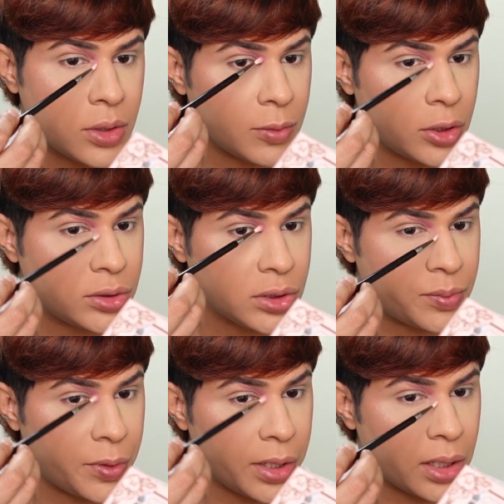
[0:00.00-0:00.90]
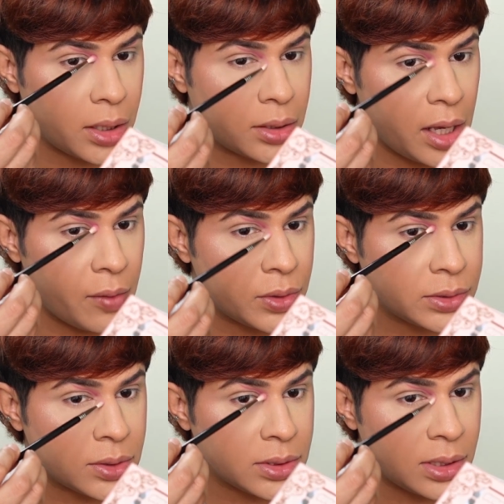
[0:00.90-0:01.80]
I'm going to just bring it ever
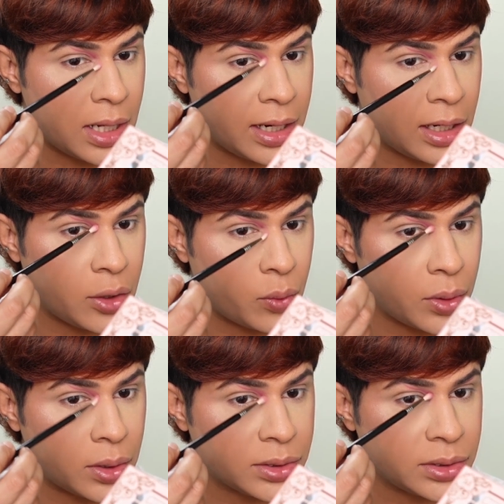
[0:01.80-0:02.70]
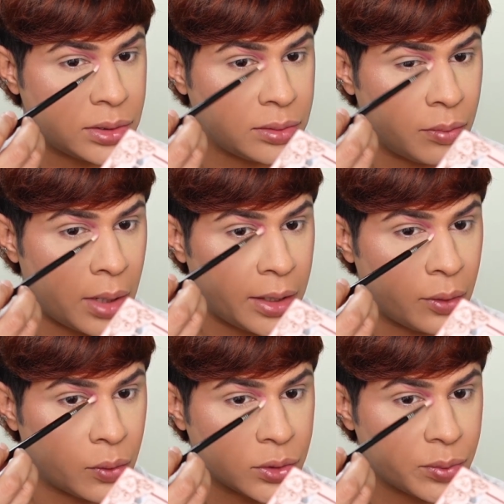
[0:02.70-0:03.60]
so slightly towards my
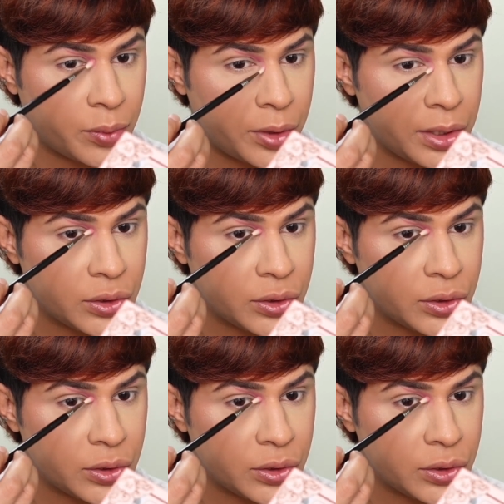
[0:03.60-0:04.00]
nose bridge.